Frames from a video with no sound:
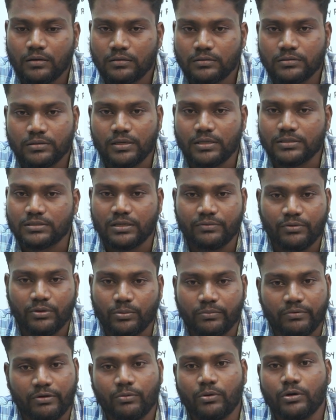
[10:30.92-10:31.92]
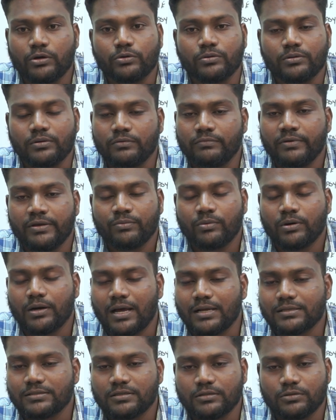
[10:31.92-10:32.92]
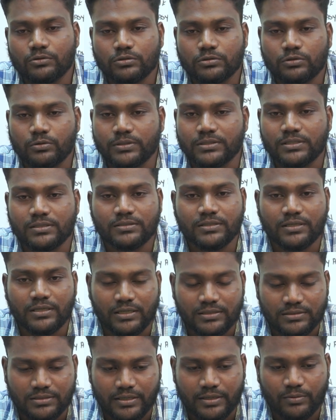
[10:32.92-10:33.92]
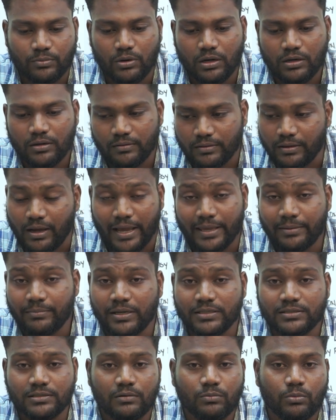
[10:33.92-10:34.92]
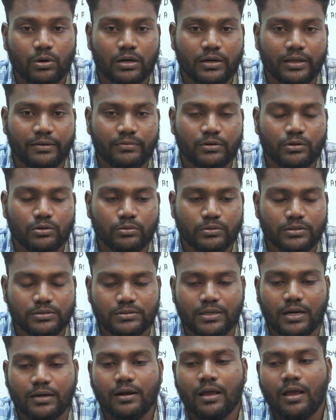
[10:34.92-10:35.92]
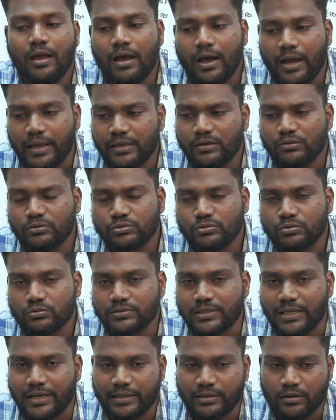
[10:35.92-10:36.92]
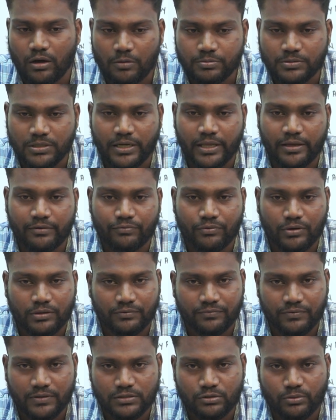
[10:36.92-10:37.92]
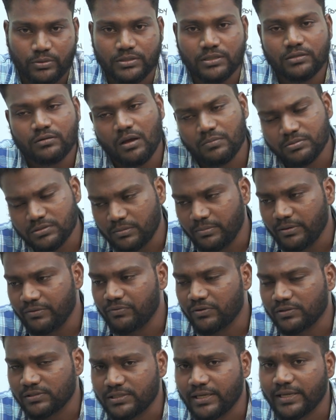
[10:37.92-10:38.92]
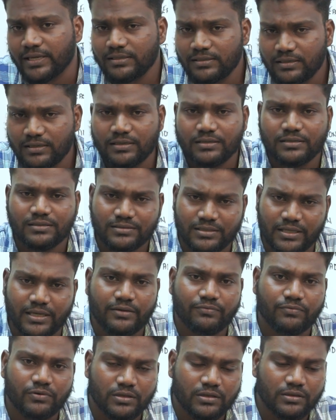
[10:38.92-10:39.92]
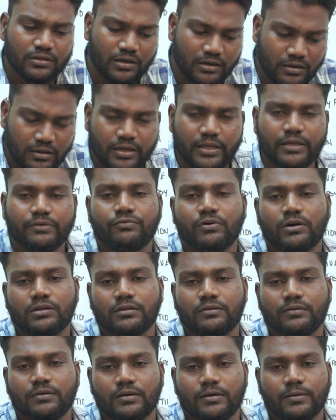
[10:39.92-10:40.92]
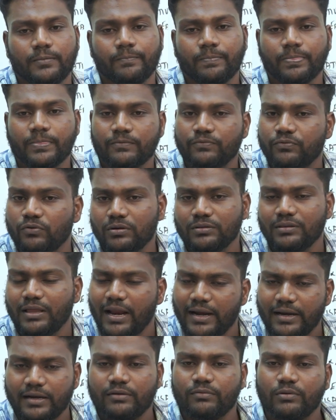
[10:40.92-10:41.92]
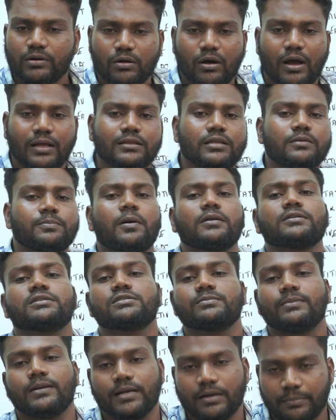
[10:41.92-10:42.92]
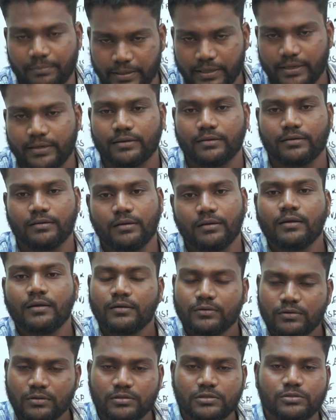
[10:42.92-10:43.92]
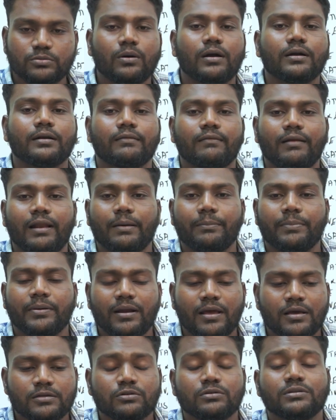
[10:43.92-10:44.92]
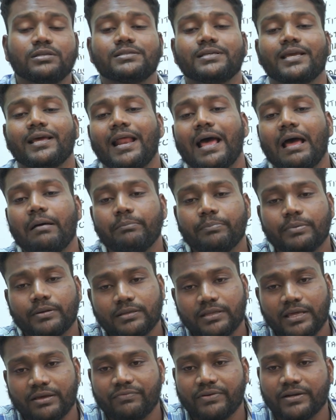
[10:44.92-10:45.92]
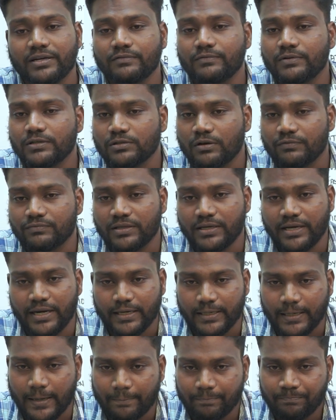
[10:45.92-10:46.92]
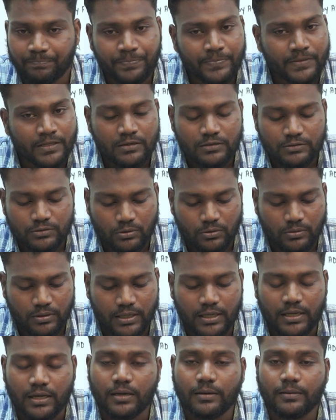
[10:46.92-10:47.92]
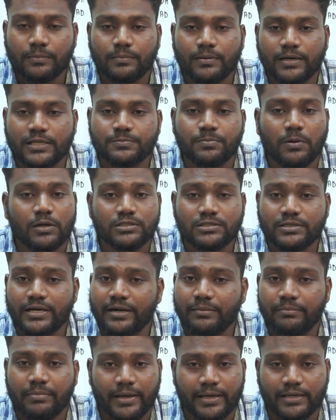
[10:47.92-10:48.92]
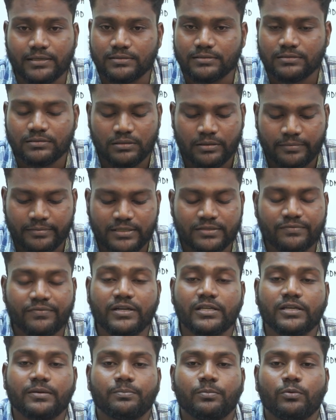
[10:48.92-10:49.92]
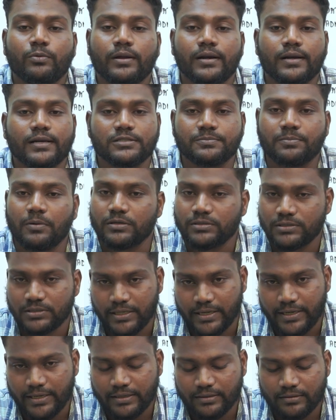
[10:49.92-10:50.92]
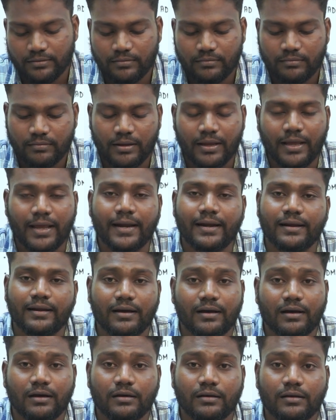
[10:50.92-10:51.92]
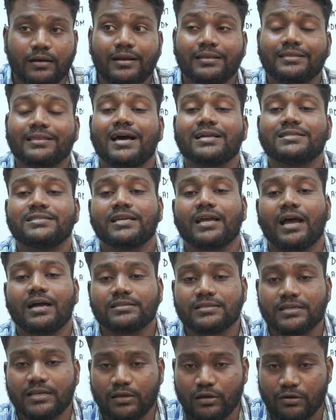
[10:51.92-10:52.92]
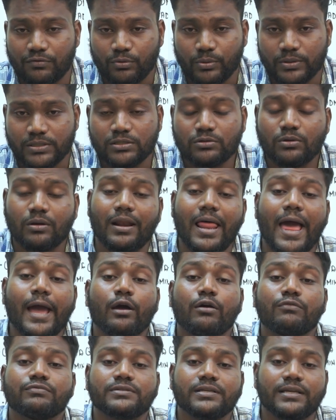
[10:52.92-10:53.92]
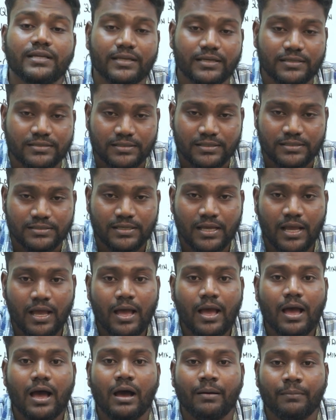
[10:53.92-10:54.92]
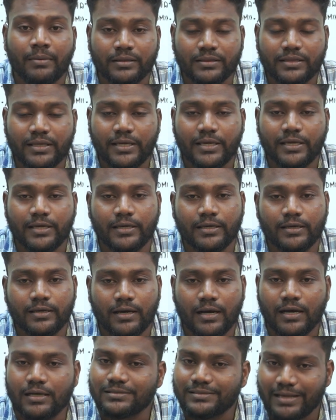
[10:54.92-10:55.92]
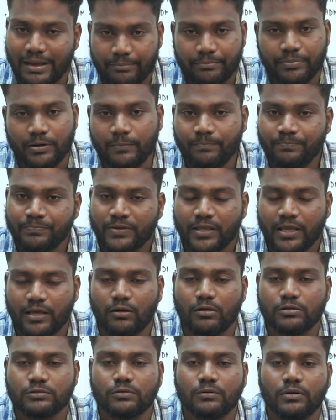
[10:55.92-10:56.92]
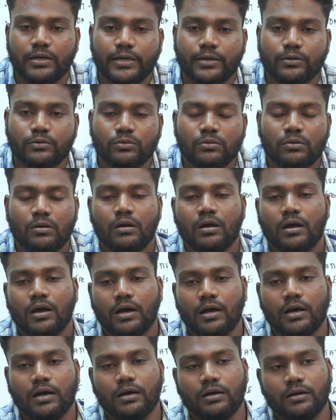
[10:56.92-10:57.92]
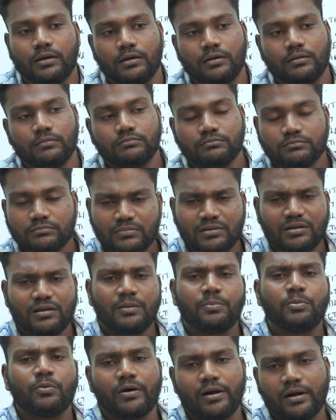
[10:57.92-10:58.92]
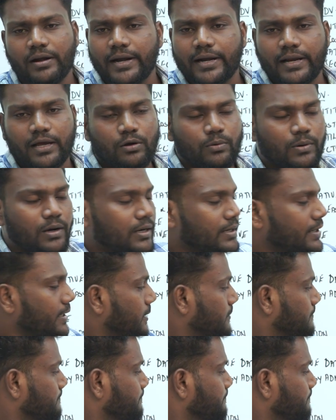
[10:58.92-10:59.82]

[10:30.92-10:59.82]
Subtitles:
Seriously, we won't answer those questions seriously. Right? What I will do is that I used to select option A for the first question, option B for the second, C for the third, D for the fourth, and it will go and the process will repeat. So this is what will happen. So this can hamper the effectiveness of the data. So response rate bias, there is very poor response rate and lethargic answering of questions or lack of seriousness among the sample can also lead to a poor data quality.